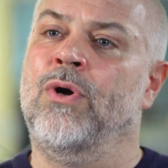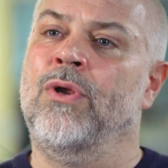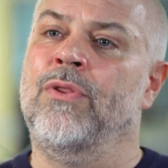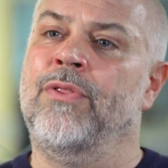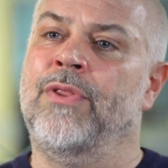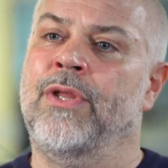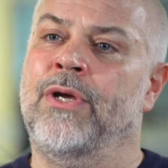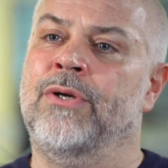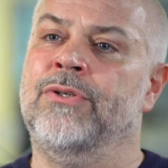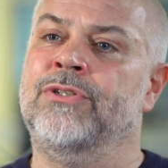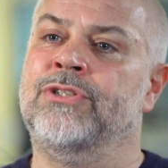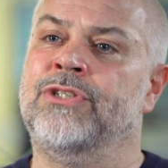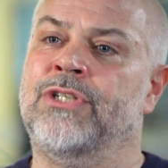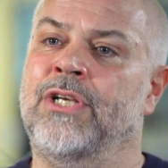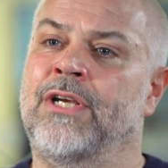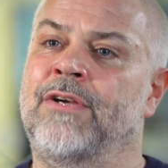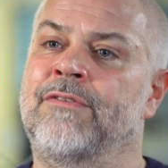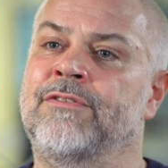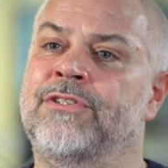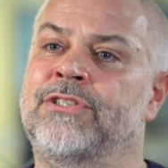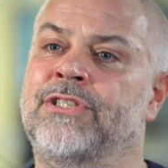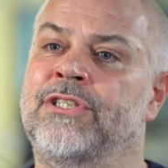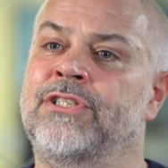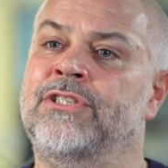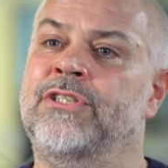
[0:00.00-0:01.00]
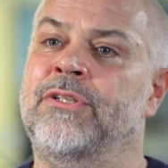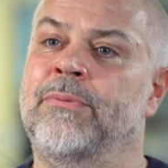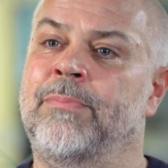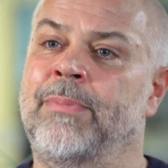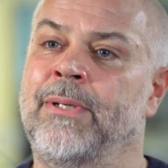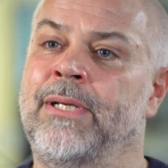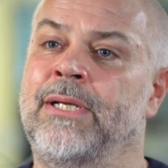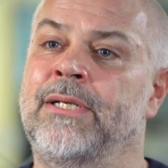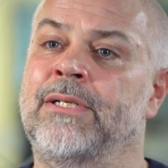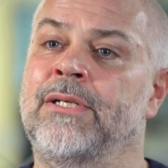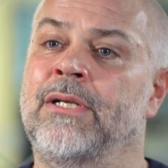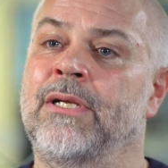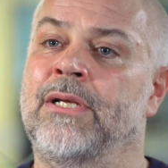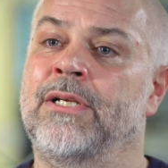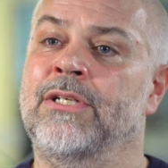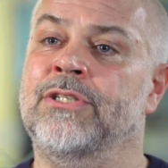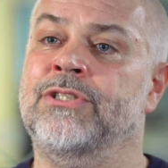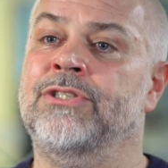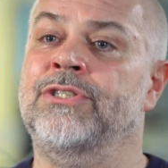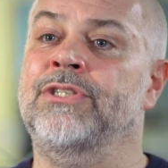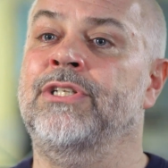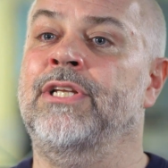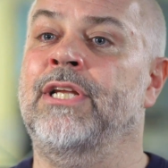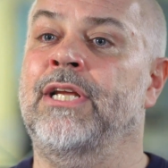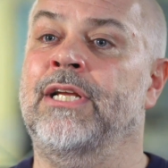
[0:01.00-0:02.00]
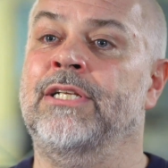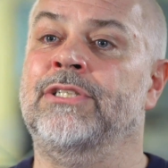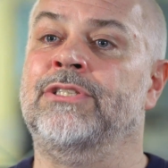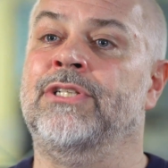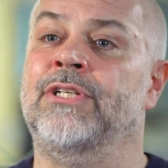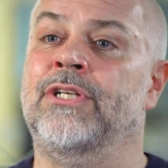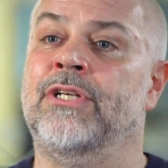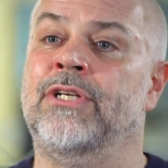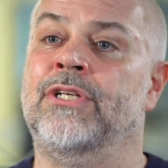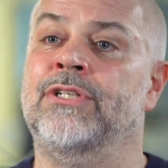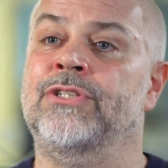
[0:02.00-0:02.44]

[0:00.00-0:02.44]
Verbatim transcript: want those services to be as near to the